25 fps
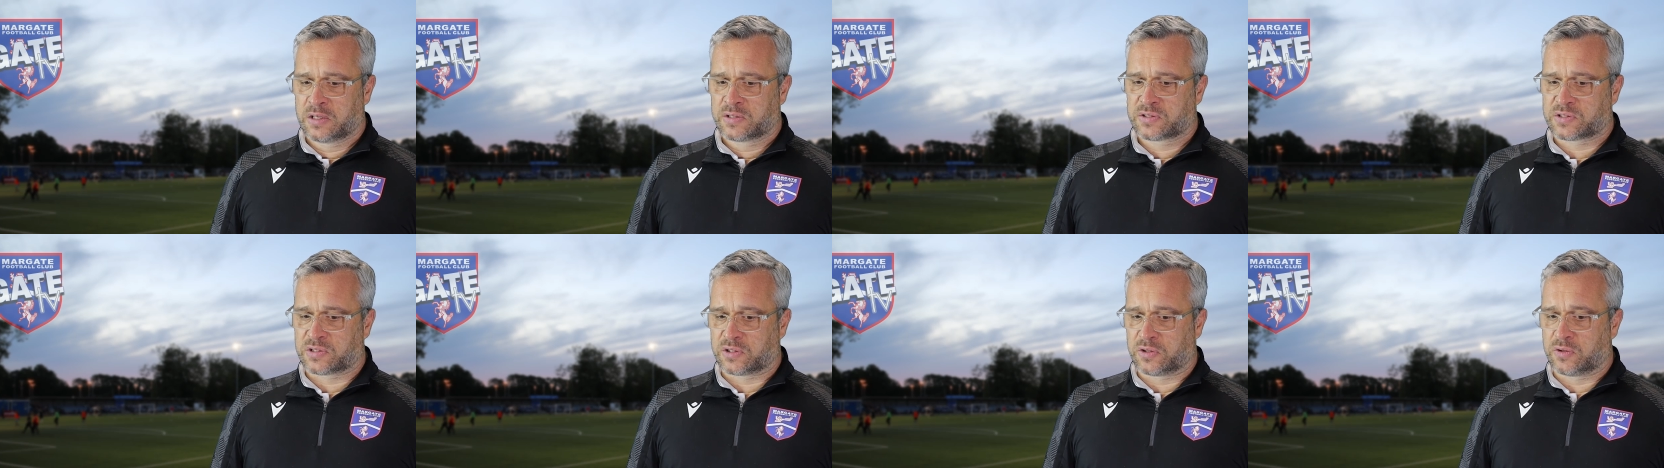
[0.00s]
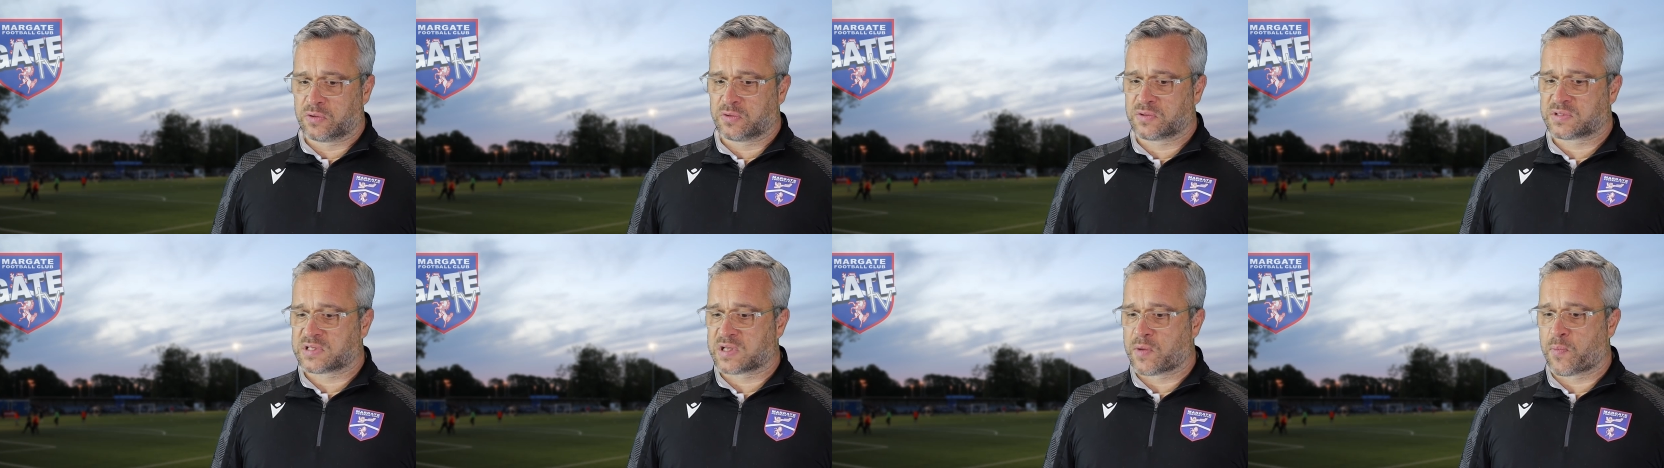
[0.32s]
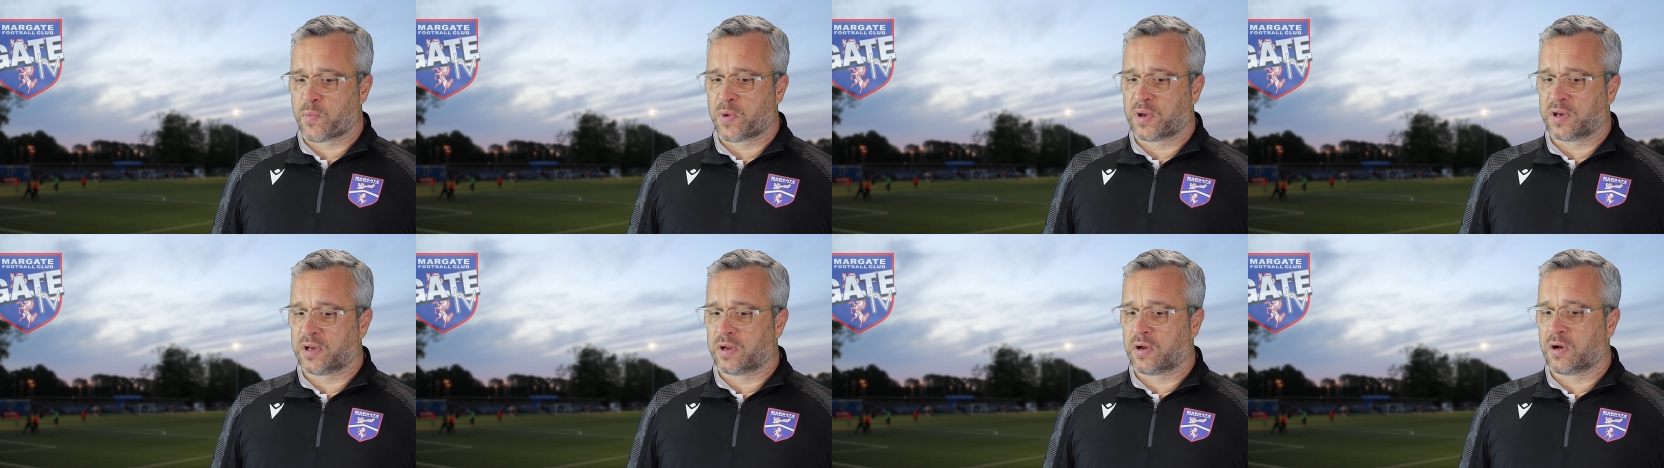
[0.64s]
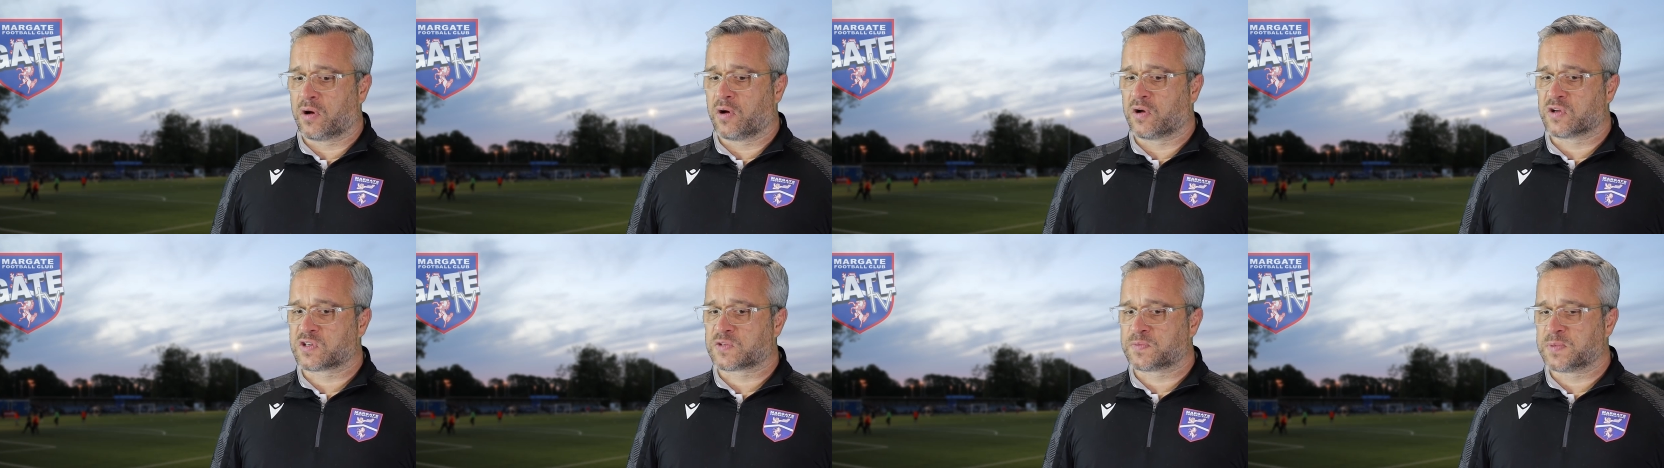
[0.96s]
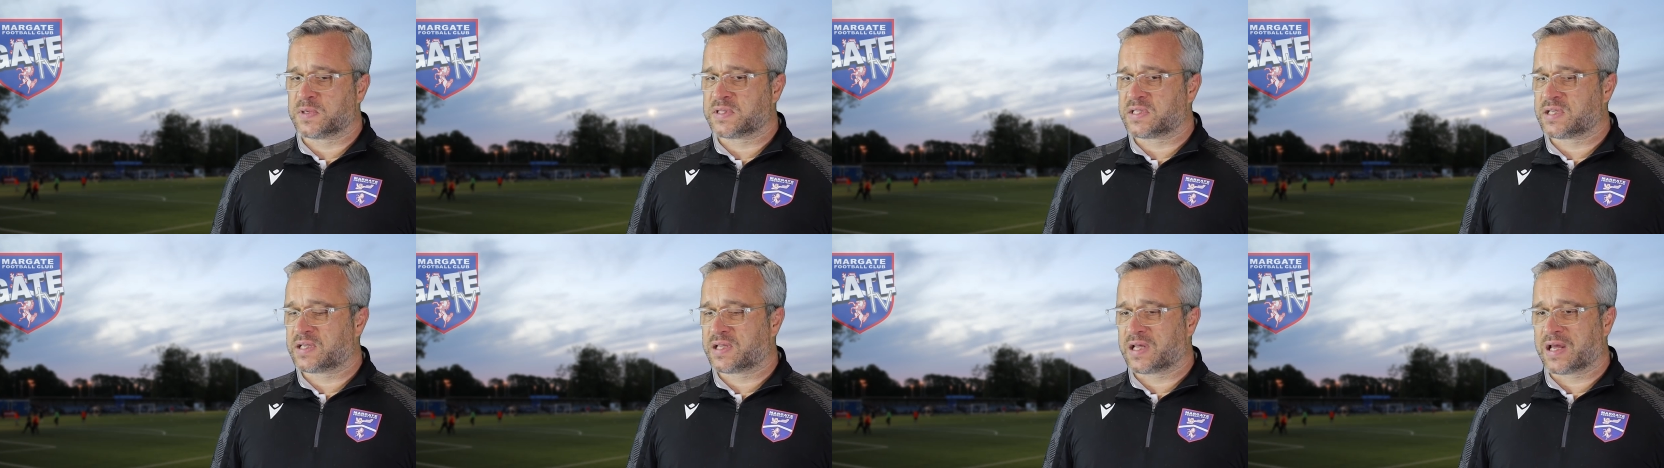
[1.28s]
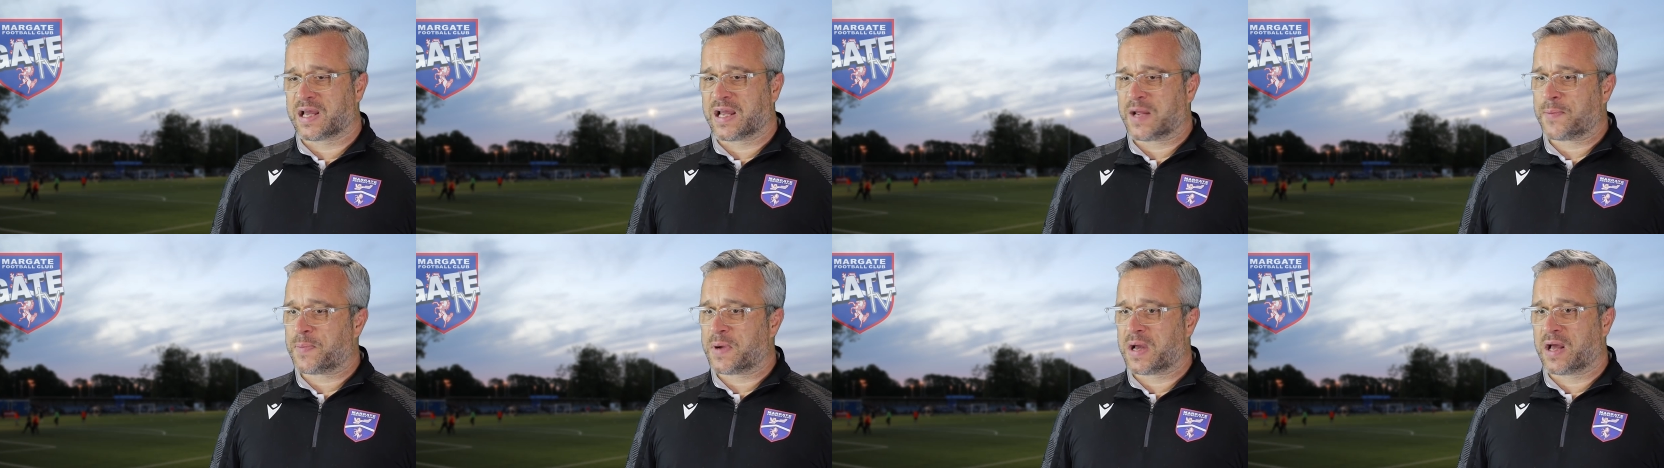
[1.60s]
to someone that asked me
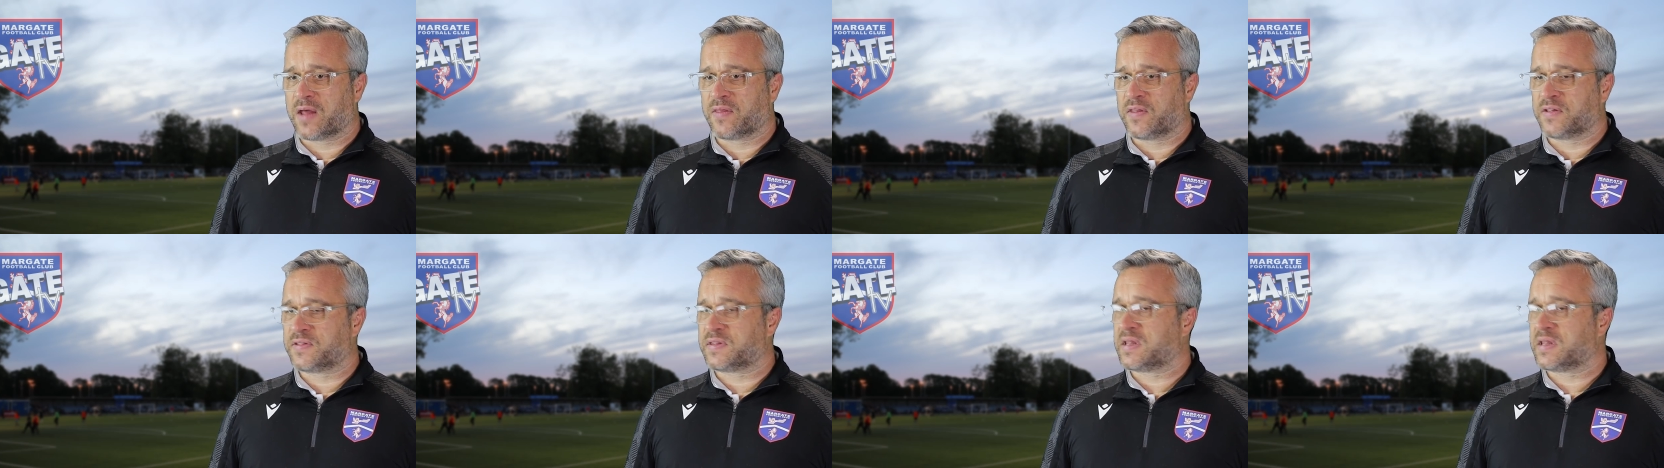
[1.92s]
today about the